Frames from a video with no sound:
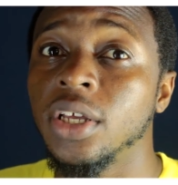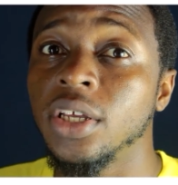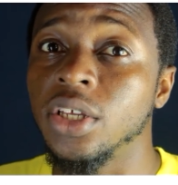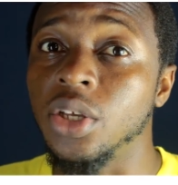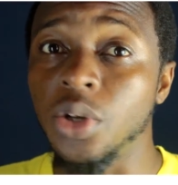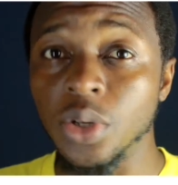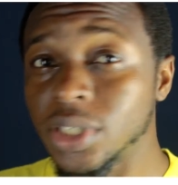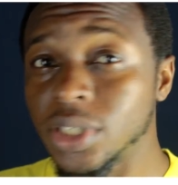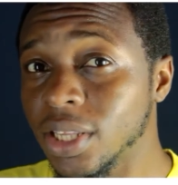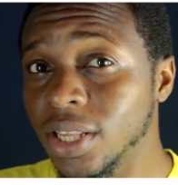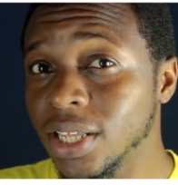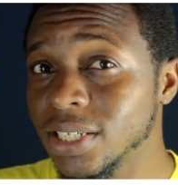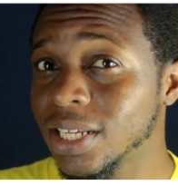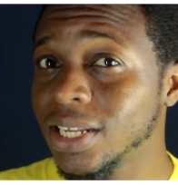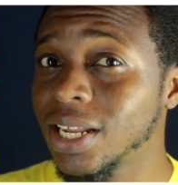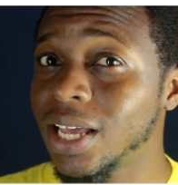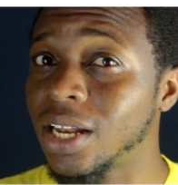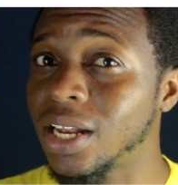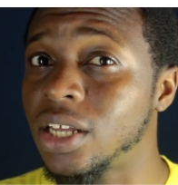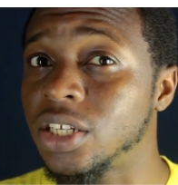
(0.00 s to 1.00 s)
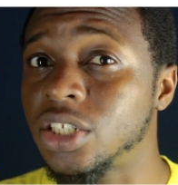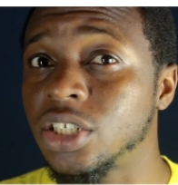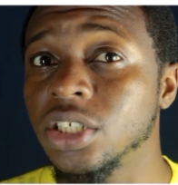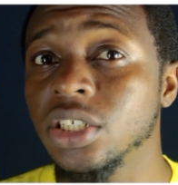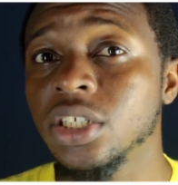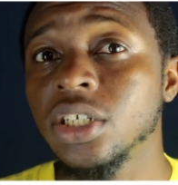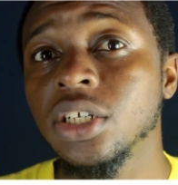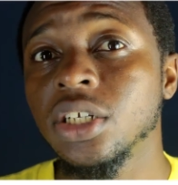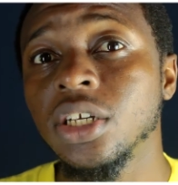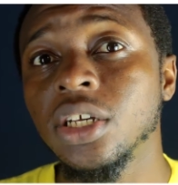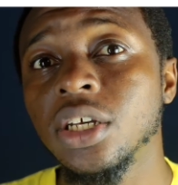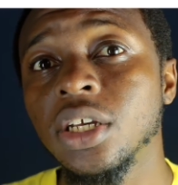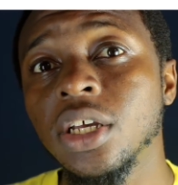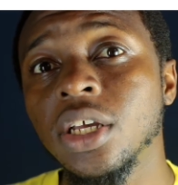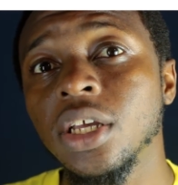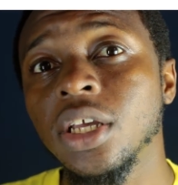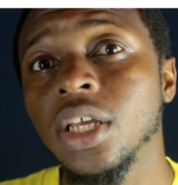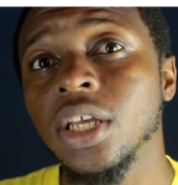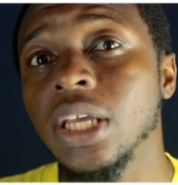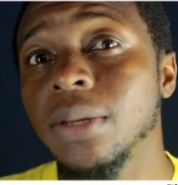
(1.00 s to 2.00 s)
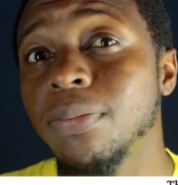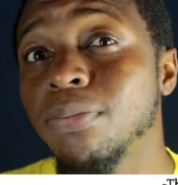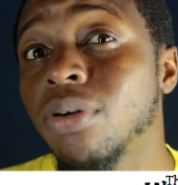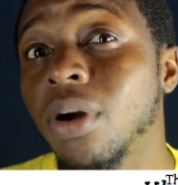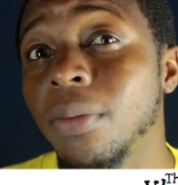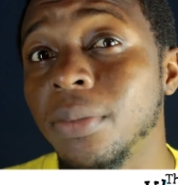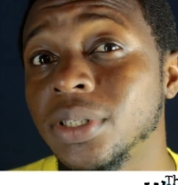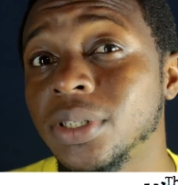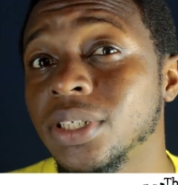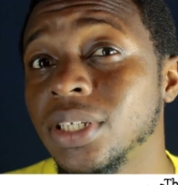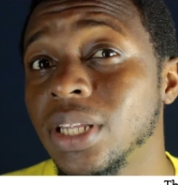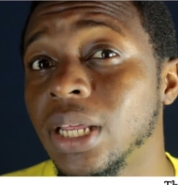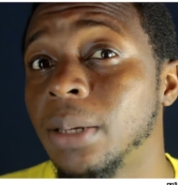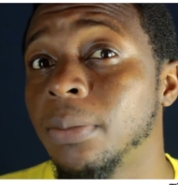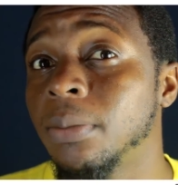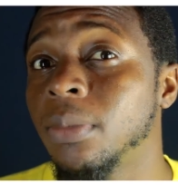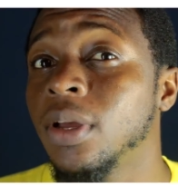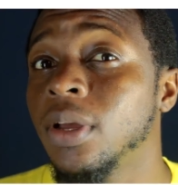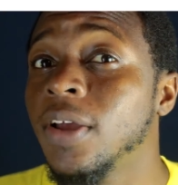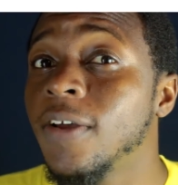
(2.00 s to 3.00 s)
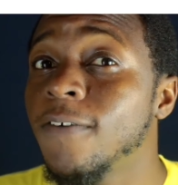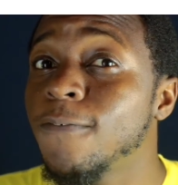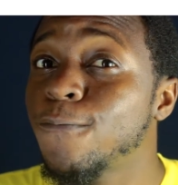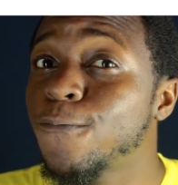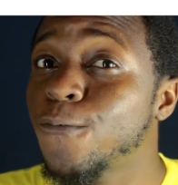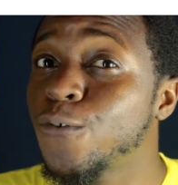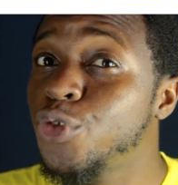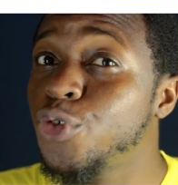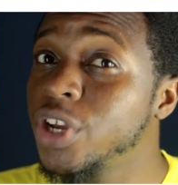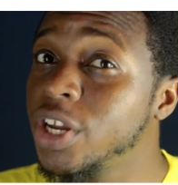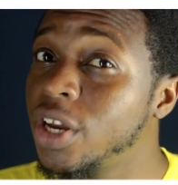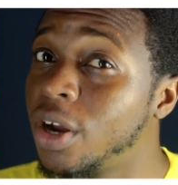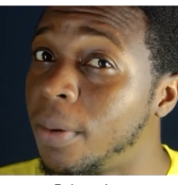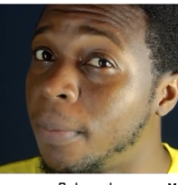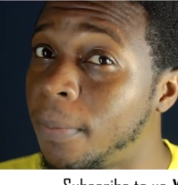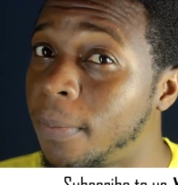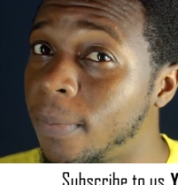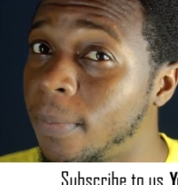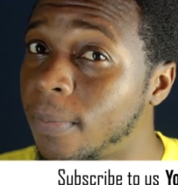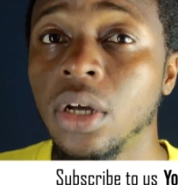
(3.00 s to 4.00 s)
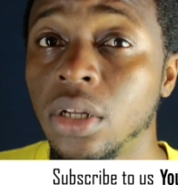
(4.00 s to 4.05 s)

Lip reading: Using this analogy, He promised them freedom.